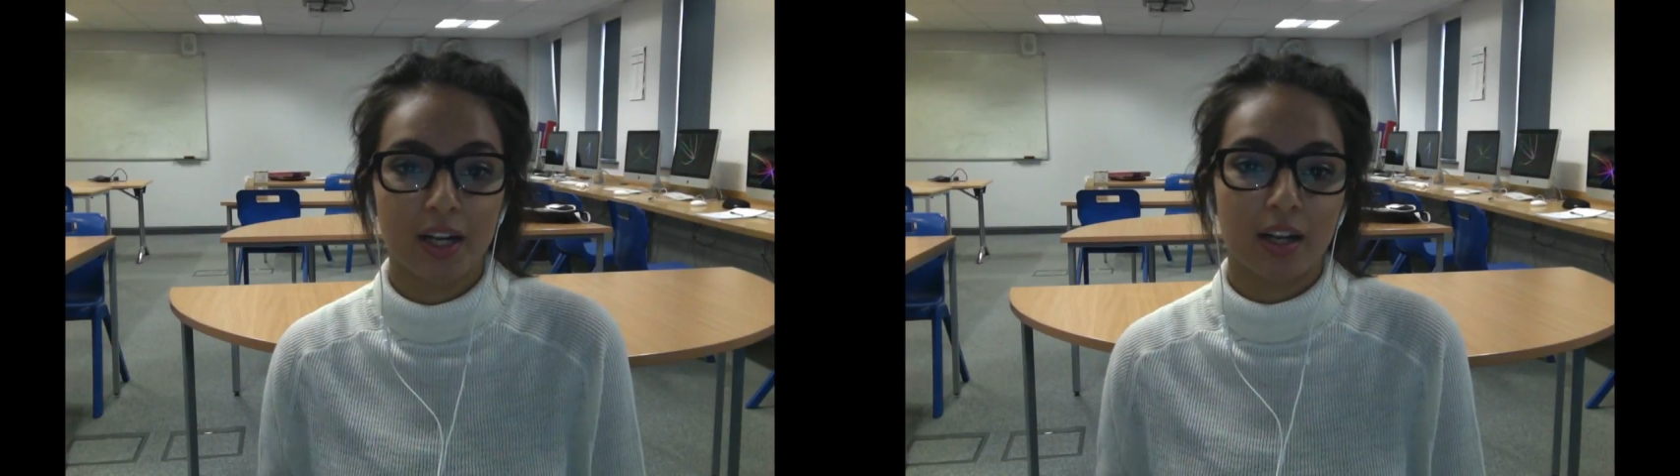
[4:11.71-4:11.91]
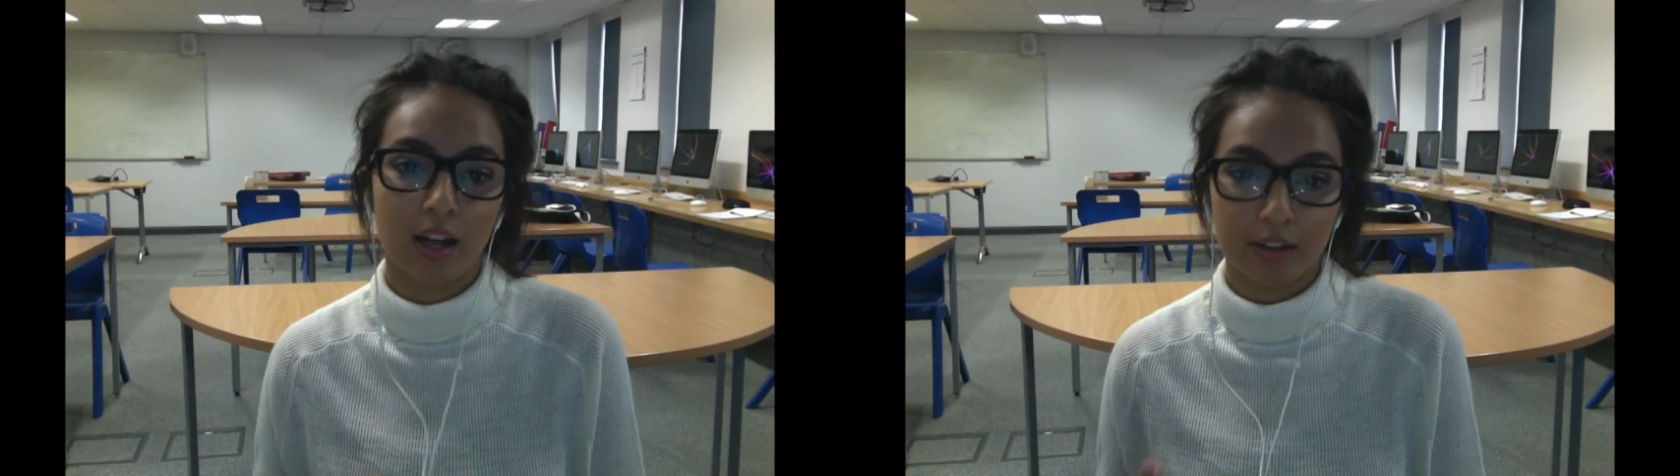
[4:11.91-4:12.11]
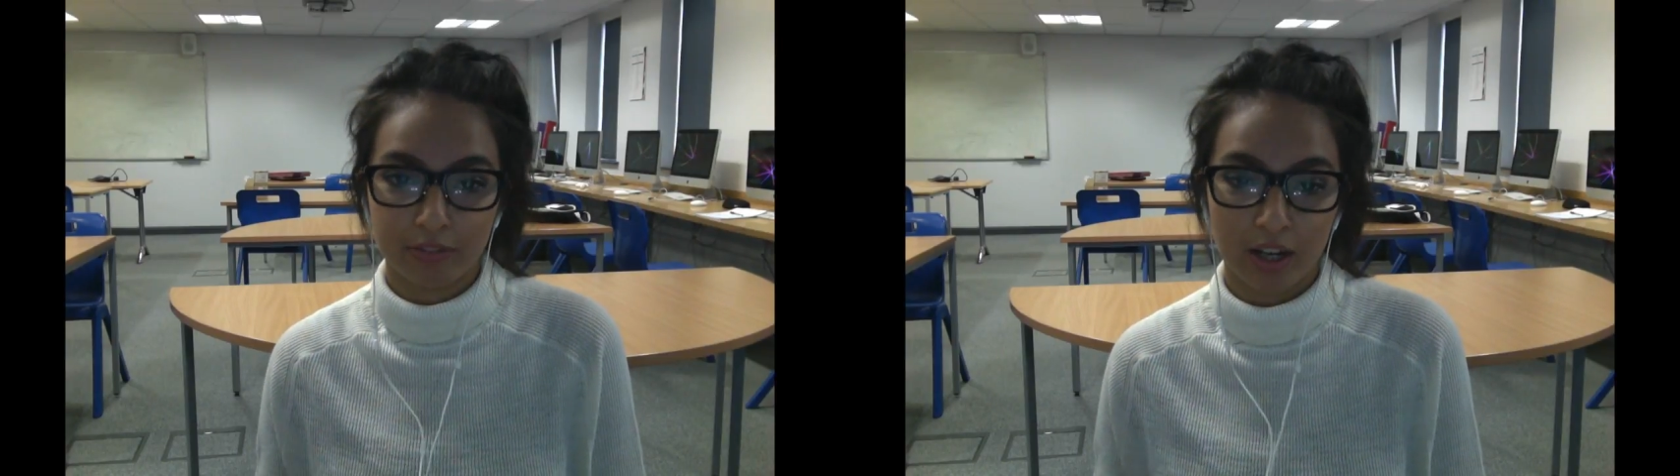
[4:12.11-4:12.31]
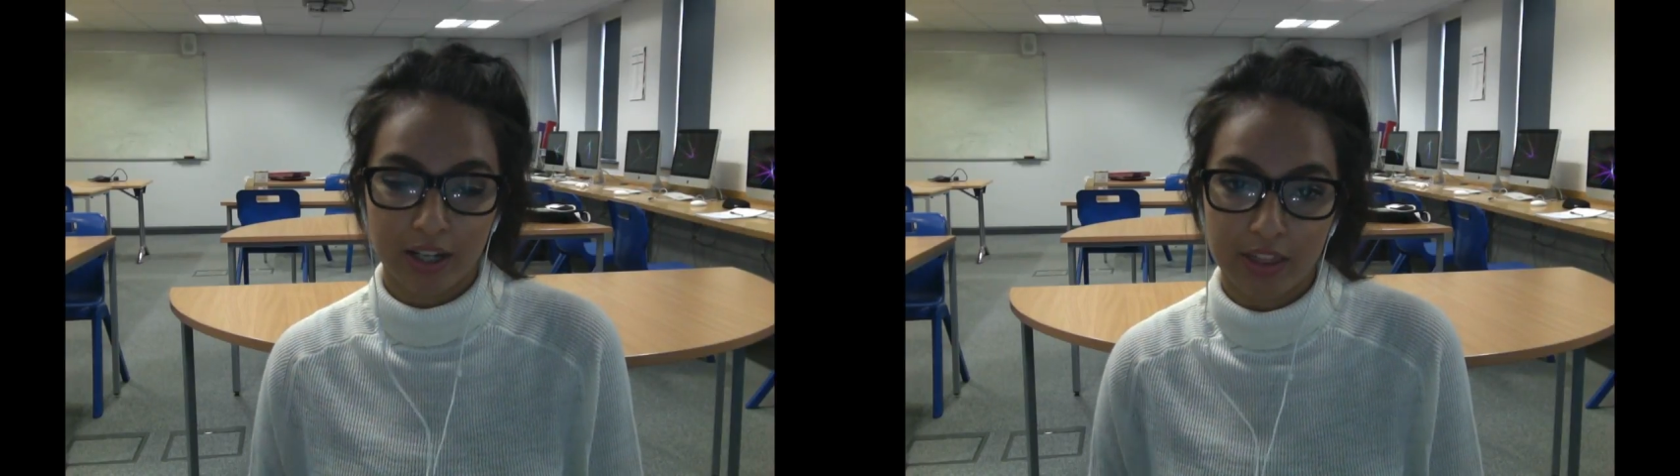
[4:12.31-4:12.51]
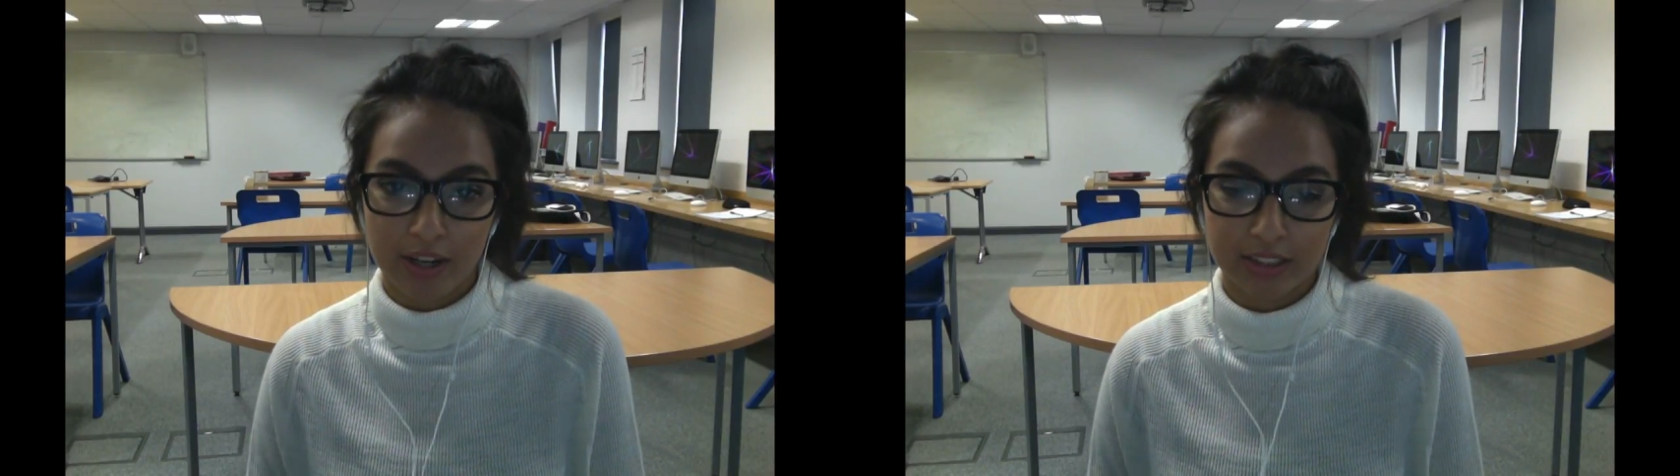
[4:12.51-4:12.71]
like
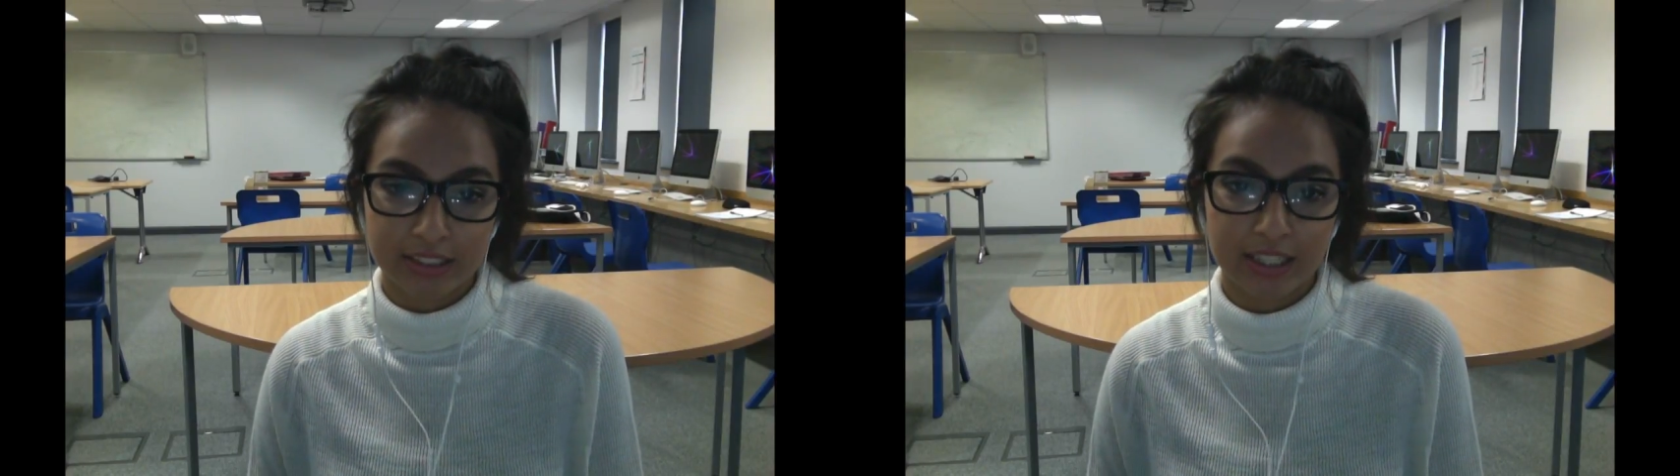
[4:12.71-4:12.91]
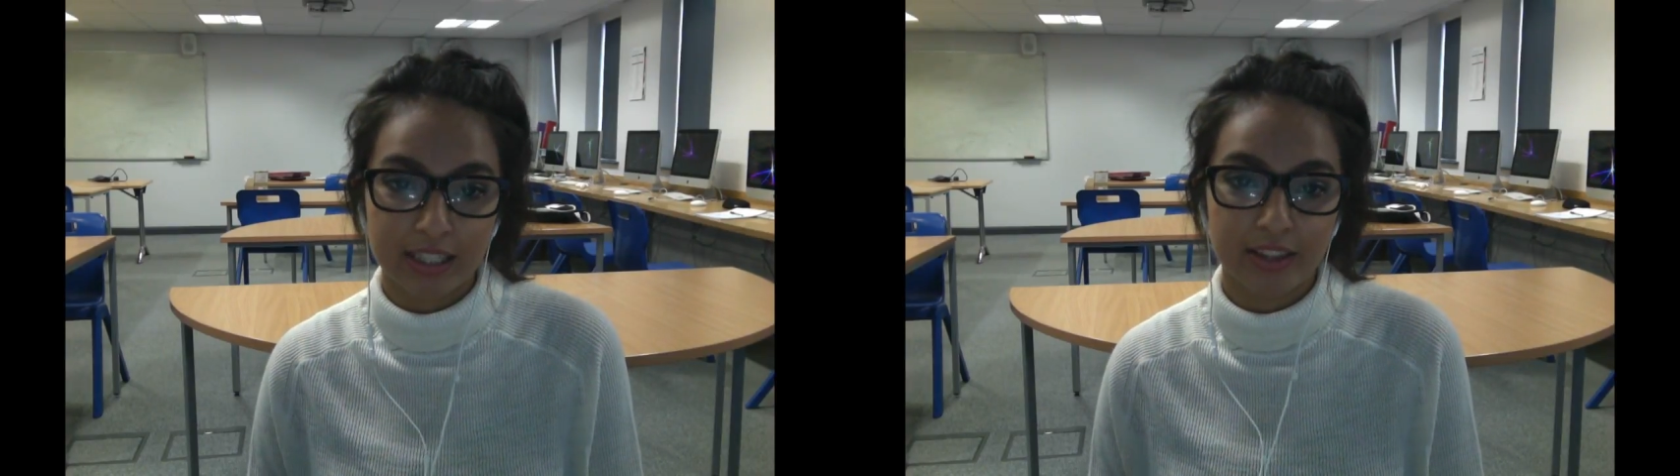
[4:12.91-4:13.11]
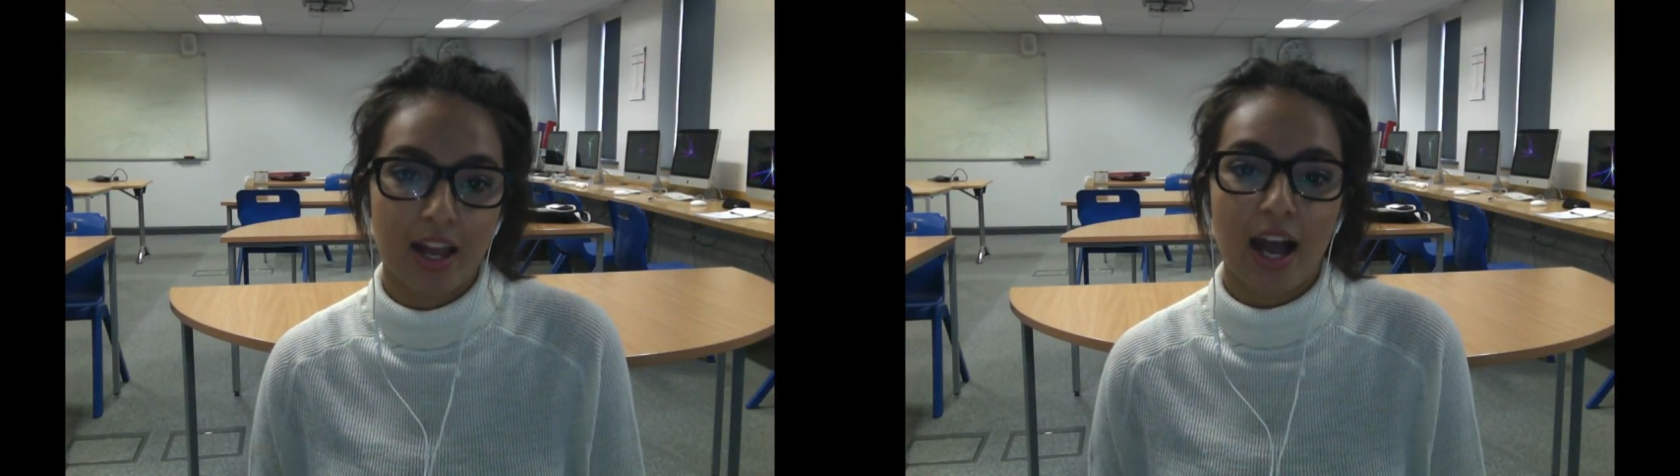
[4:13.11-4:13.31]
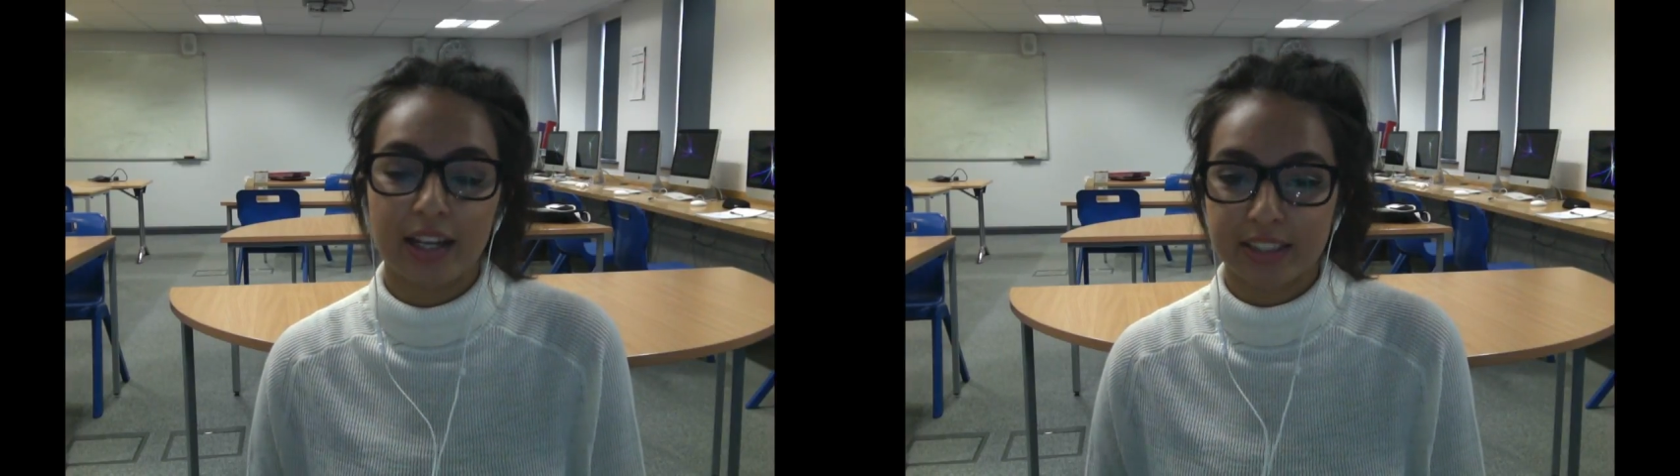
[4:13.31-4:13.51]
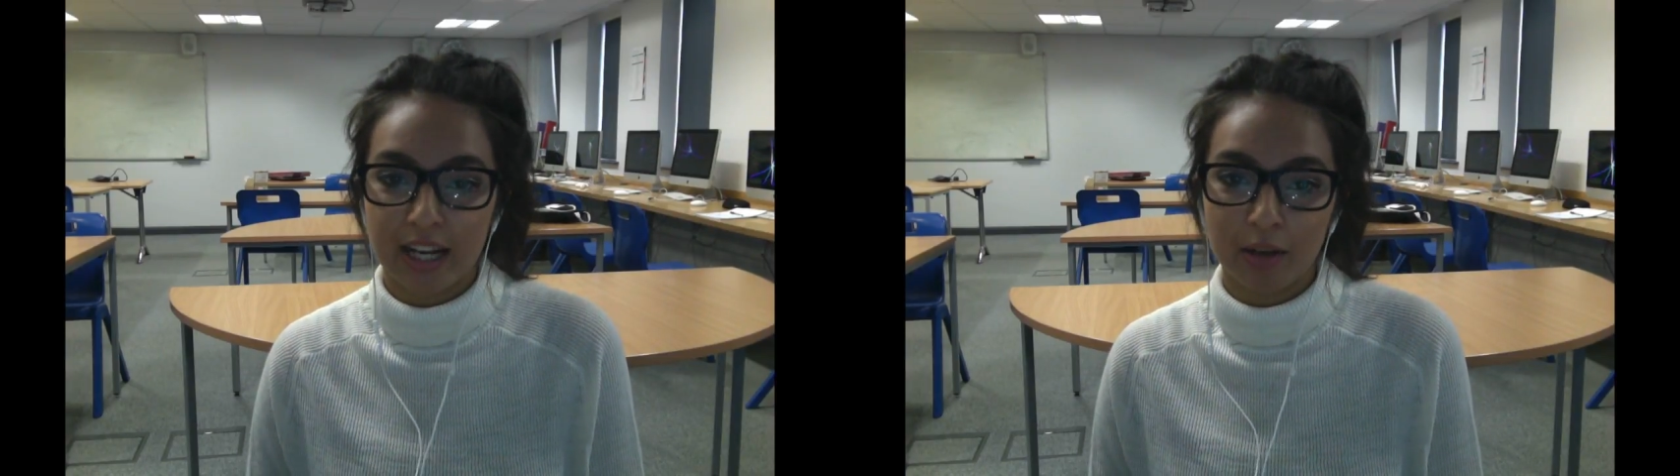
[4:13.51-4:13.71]
Friday the 13th
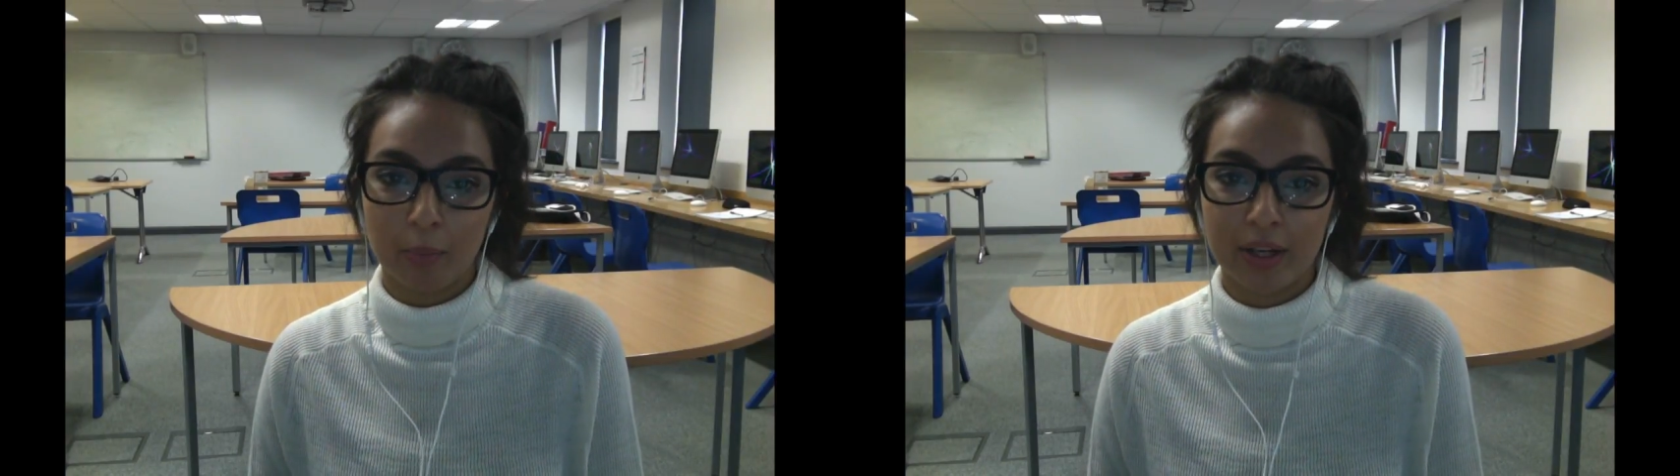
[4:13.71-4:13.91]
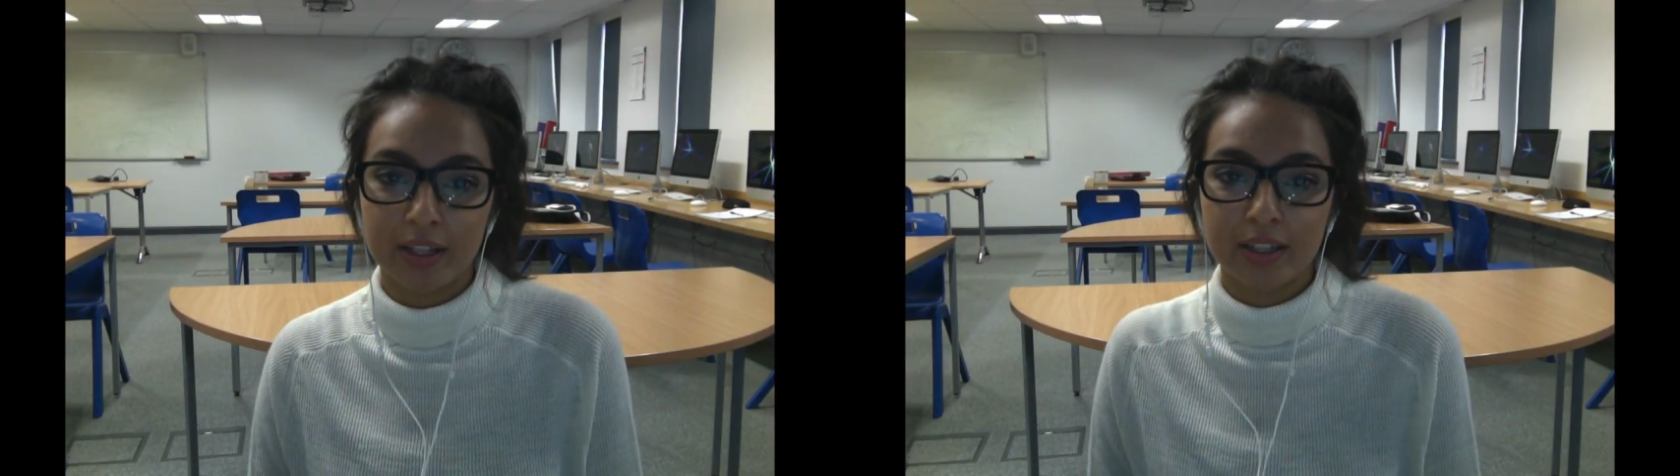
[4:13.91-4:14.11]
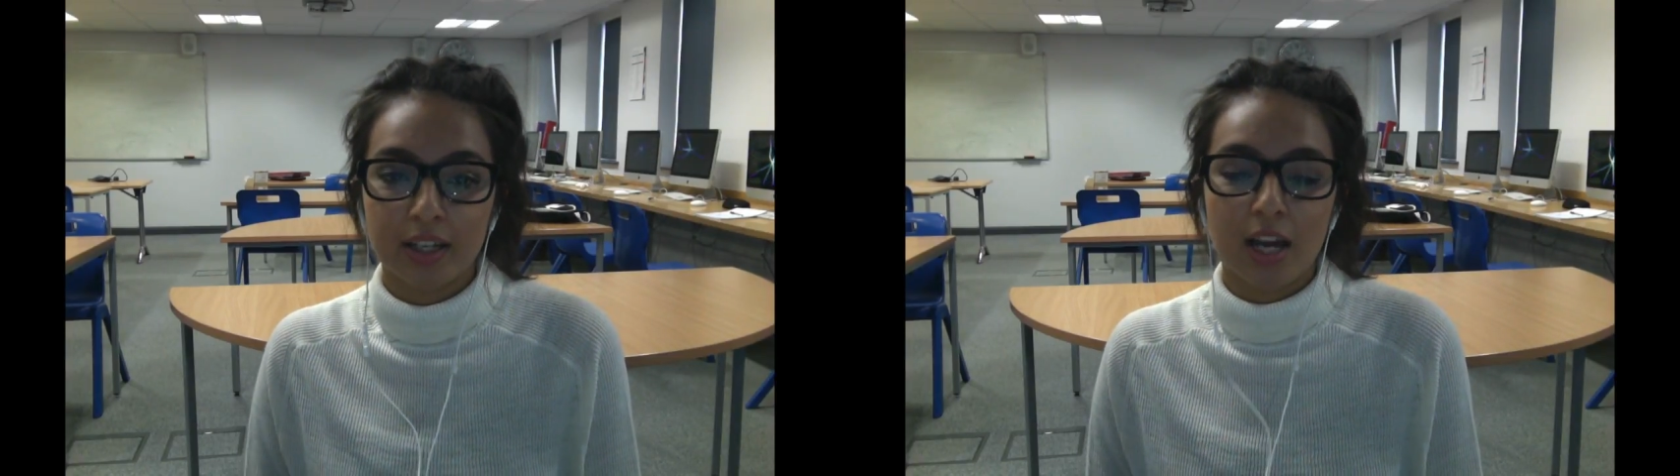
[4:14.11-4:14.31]
and Halloween,